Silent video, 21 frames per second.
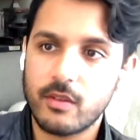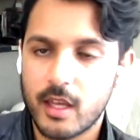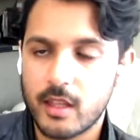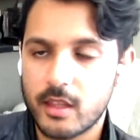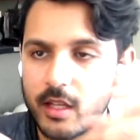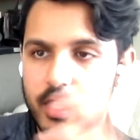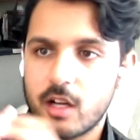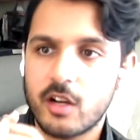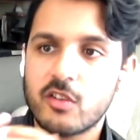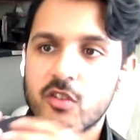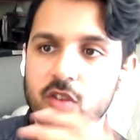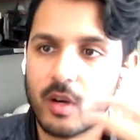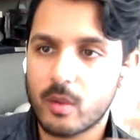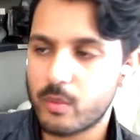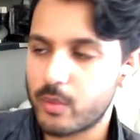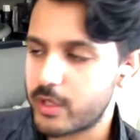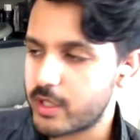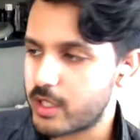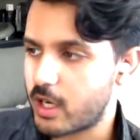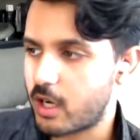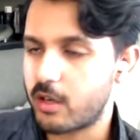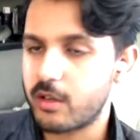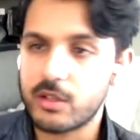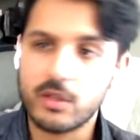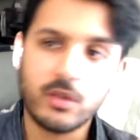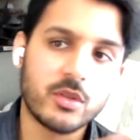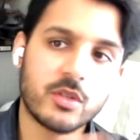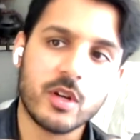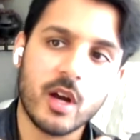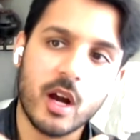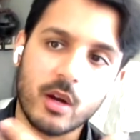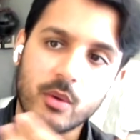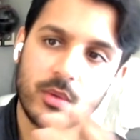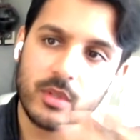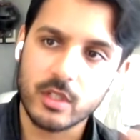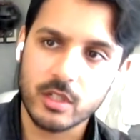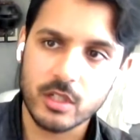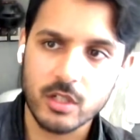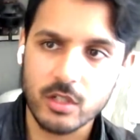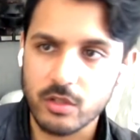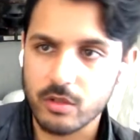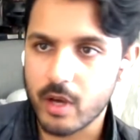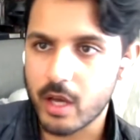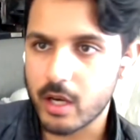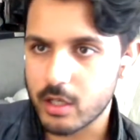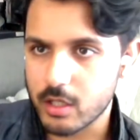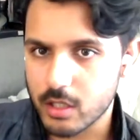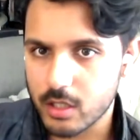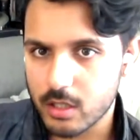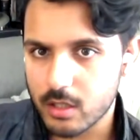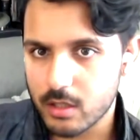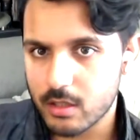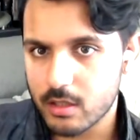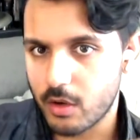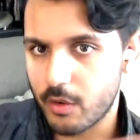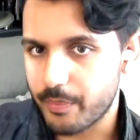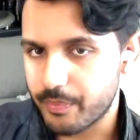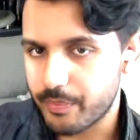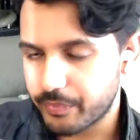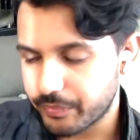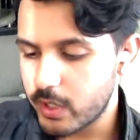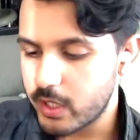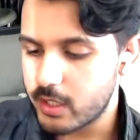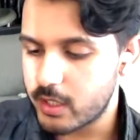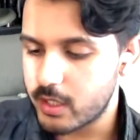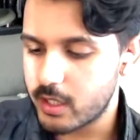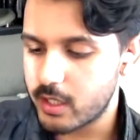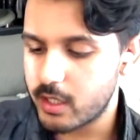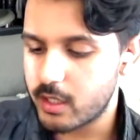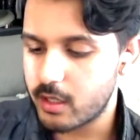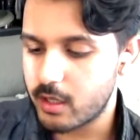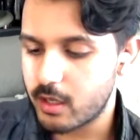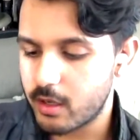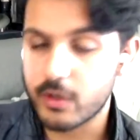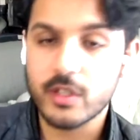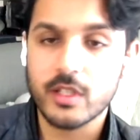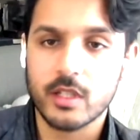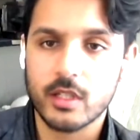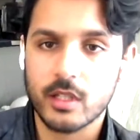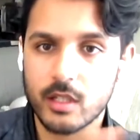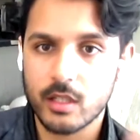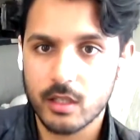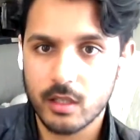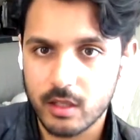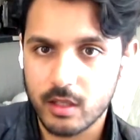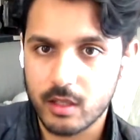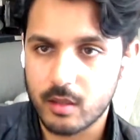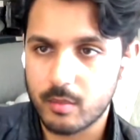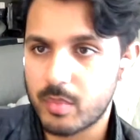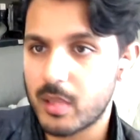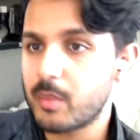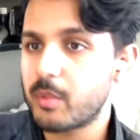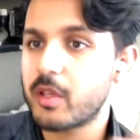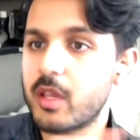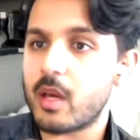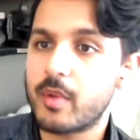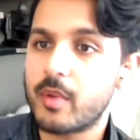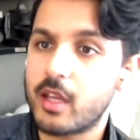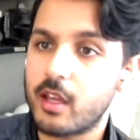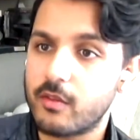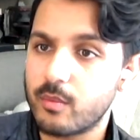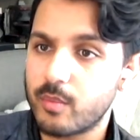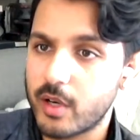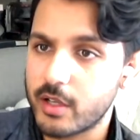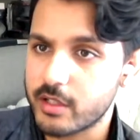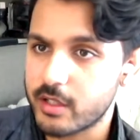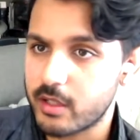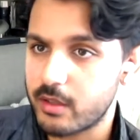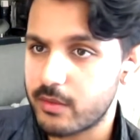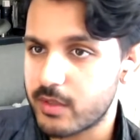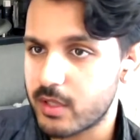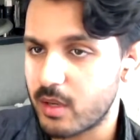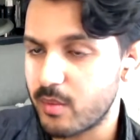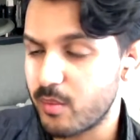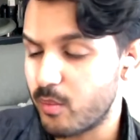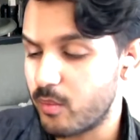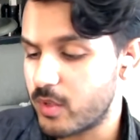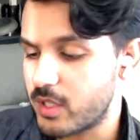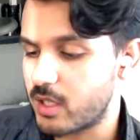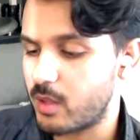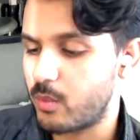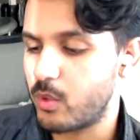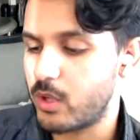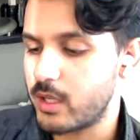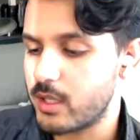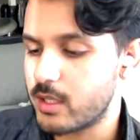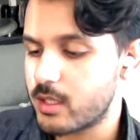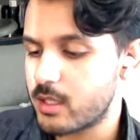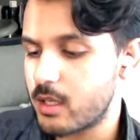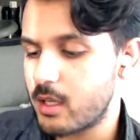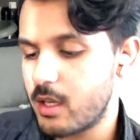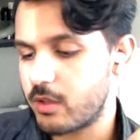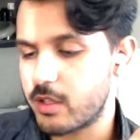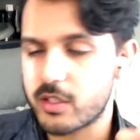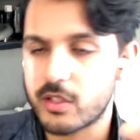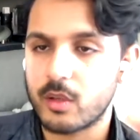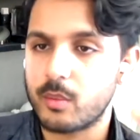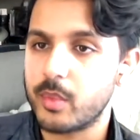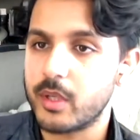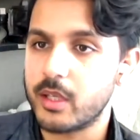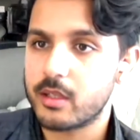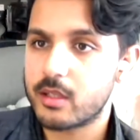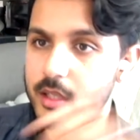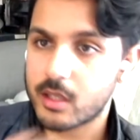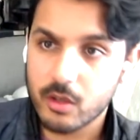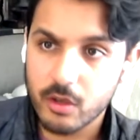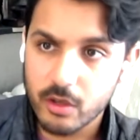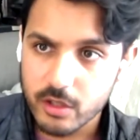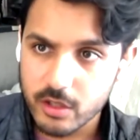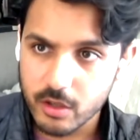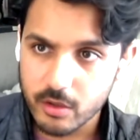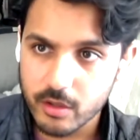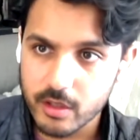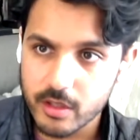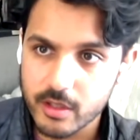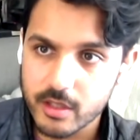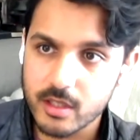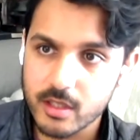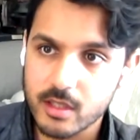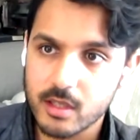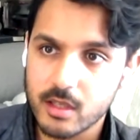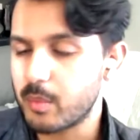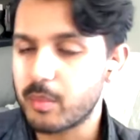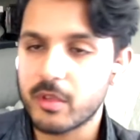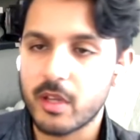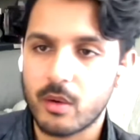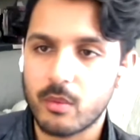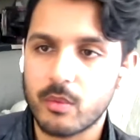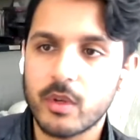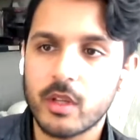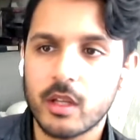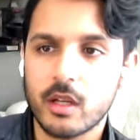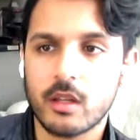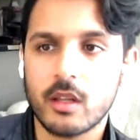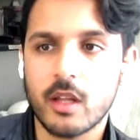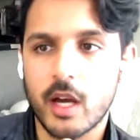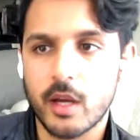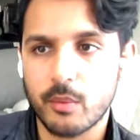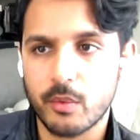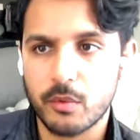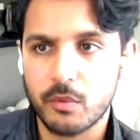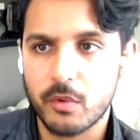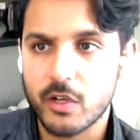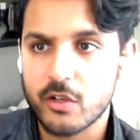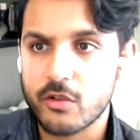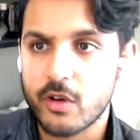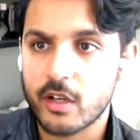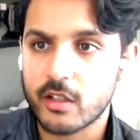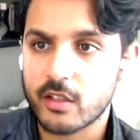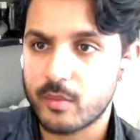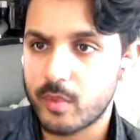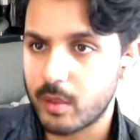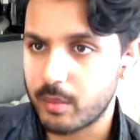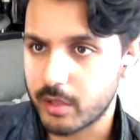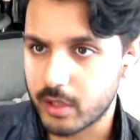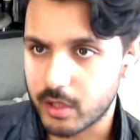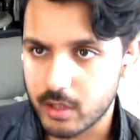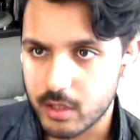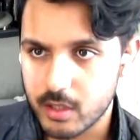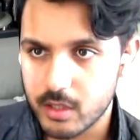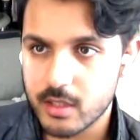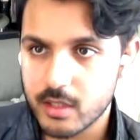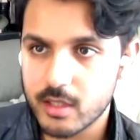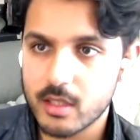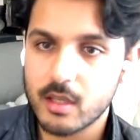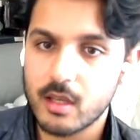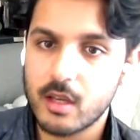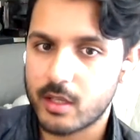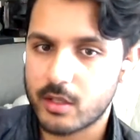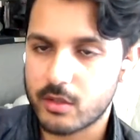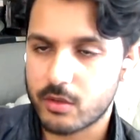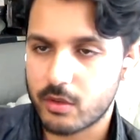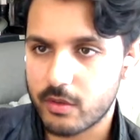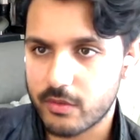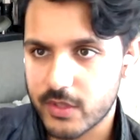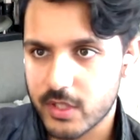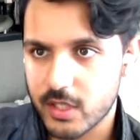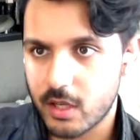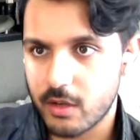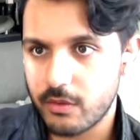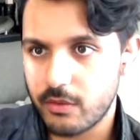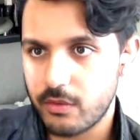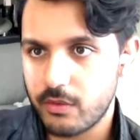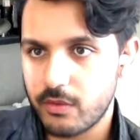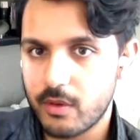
And the airdrop was our user acquisition strategy. So we did, firstly, the people that behave in positive sum, sum ways. So this could be Gitcoin donors, people that really align with retroactive public goods, that sort of stuff.